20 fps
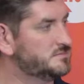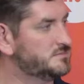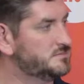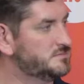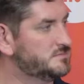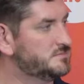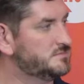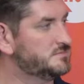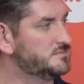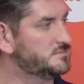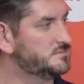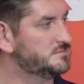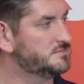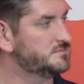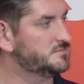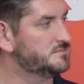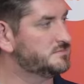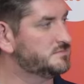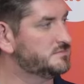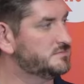
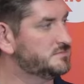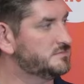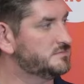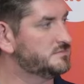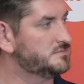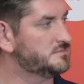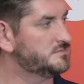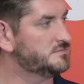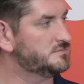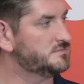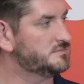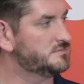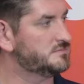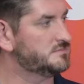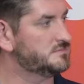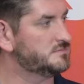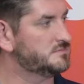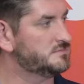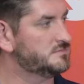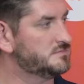
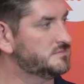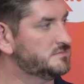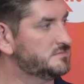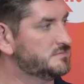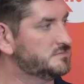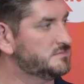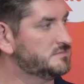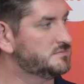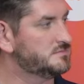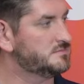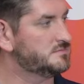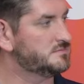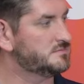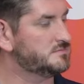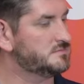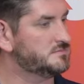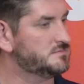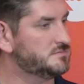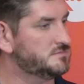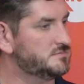
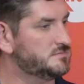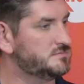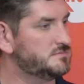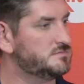No words are spoken by the person on screen.